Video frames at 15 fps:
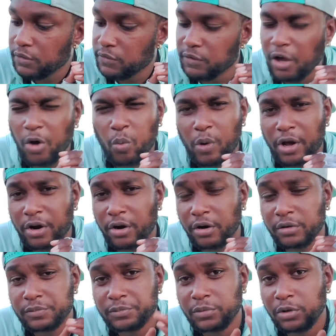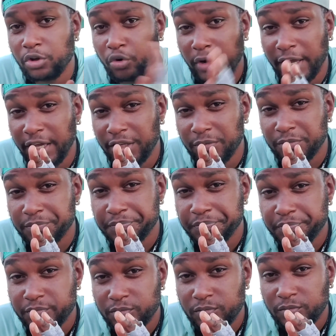saltwater grade,
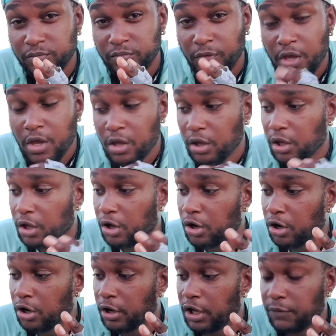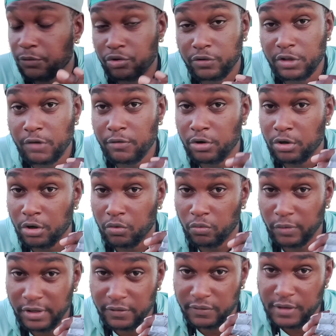or if you just give it a good
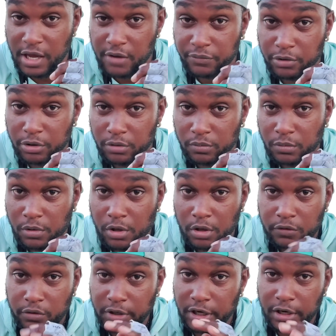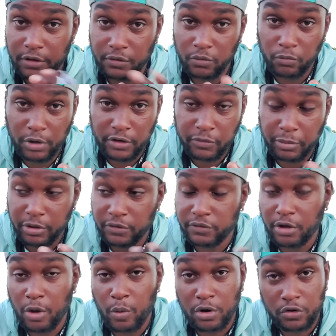rinse after so that it doesn't rust,
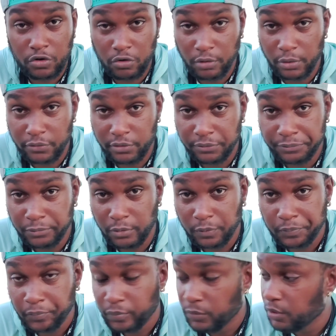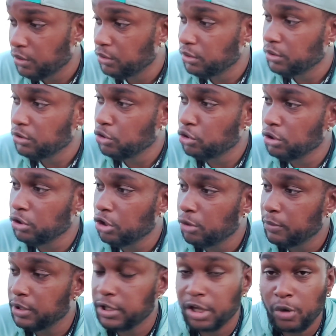because salt water is corrosive. You can
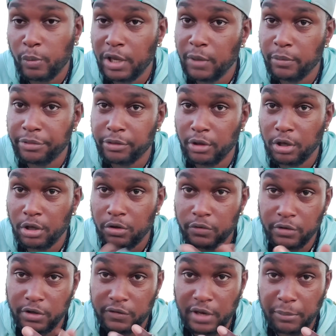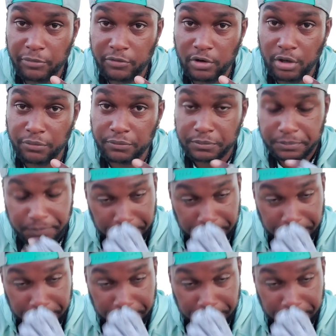normally get away with using this type of stuff